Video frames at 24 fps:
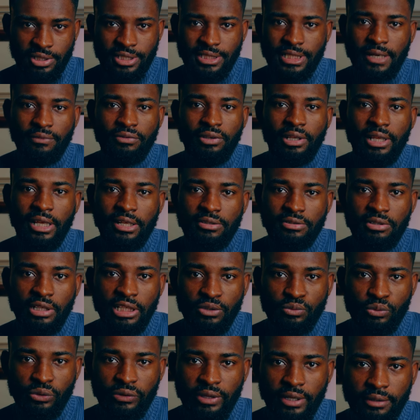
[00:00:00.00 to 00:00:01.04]
we just have to learn to
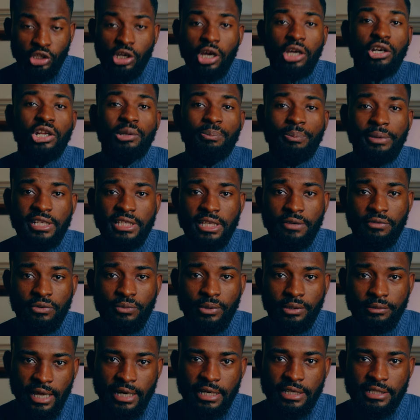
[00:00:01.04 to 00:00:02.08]
live with it. You cannot please
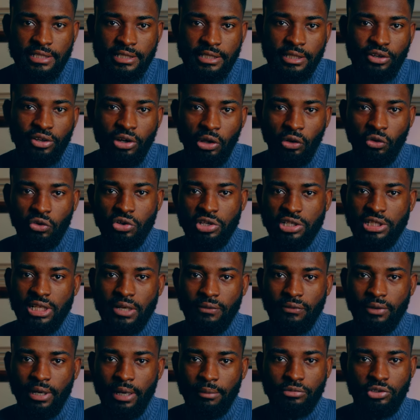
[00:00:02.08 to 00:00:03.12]
everyone. That is the conclusion
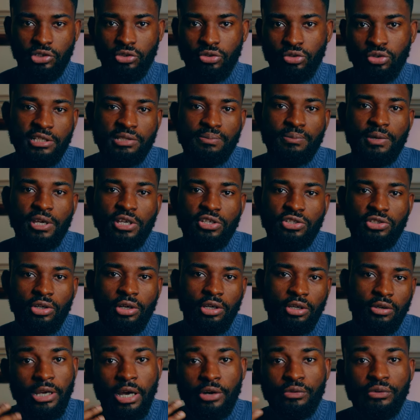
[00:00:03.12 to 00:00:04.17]
I've come to. Just make
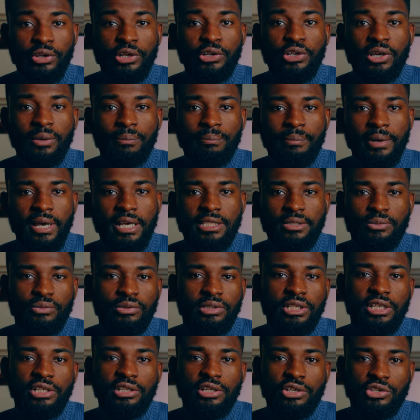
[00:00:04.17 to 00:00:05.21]
sure you are doing your best
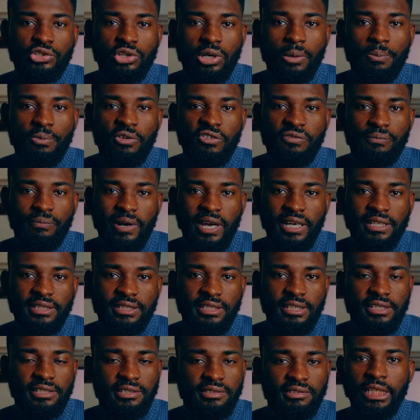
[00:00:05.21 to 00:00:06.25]
within the scope of
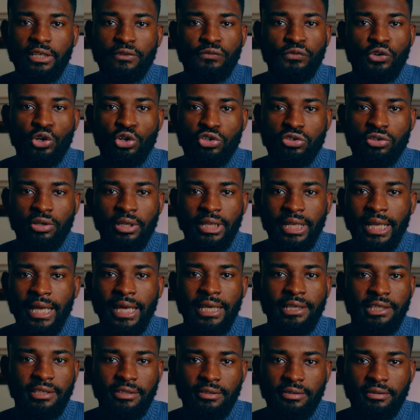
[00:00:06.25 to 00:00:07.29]
practice. If folks don't
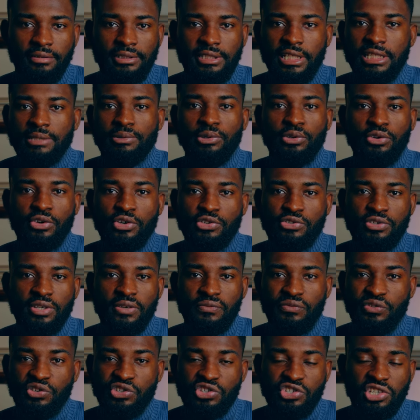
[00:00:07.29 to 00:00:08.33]
like you just because you're a
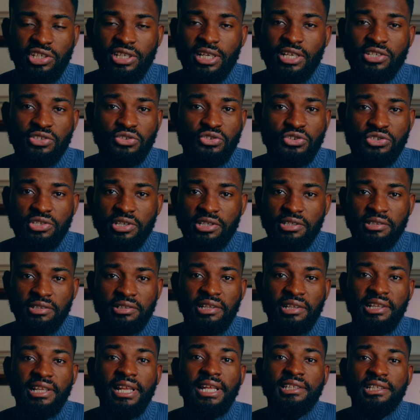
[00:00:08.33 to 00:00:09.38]
physician associate,
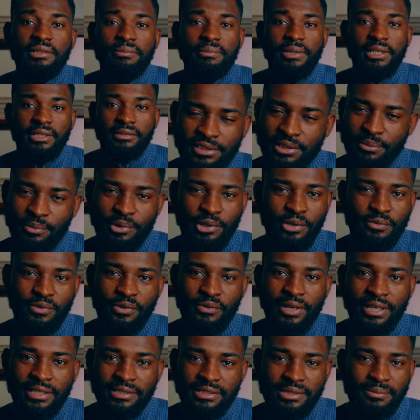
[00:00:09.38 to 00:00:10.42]
let it. It's a bit of a
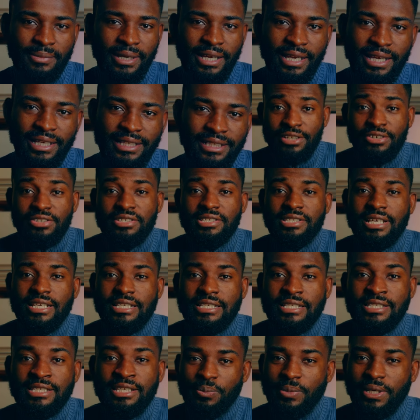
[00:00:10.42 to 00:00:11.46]
rant, but hey,
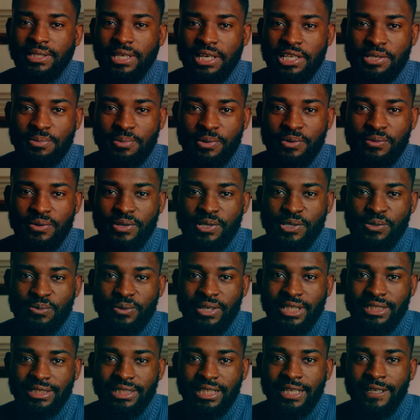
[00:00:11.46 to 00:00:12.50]
innocence, you meet the experience
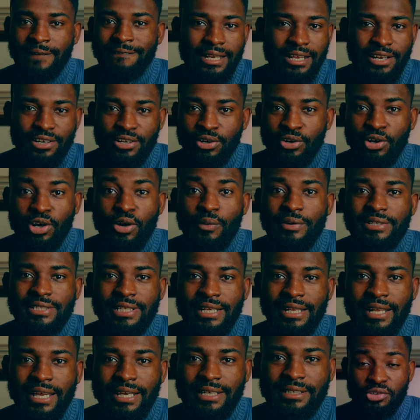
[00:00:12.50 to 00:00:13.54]
one day and they don't always
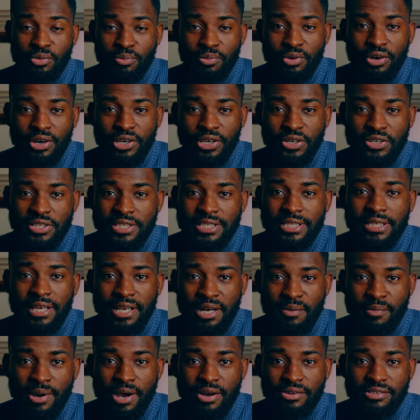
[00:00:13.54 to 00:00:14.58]
align. So boy, your tea, and
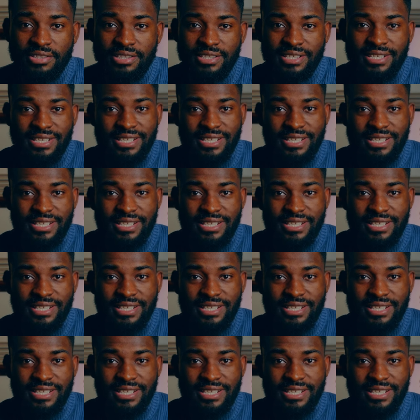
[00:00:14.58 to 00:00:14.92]
I'm out.